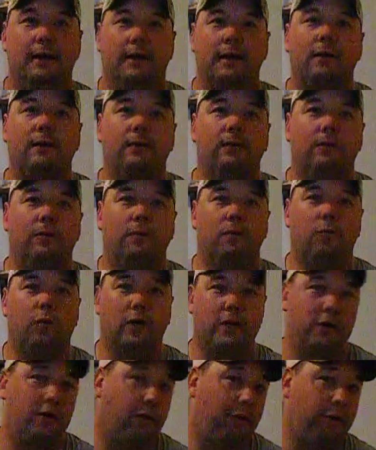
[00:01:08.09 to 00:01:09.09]
and
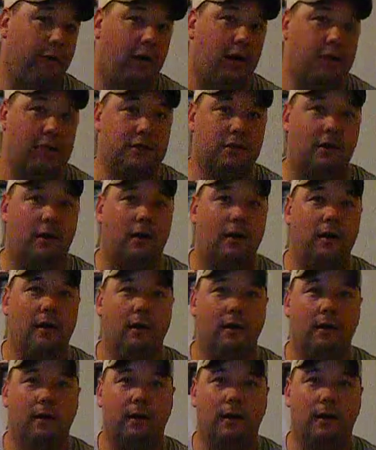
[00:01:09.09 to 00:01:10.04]
what your thoughts are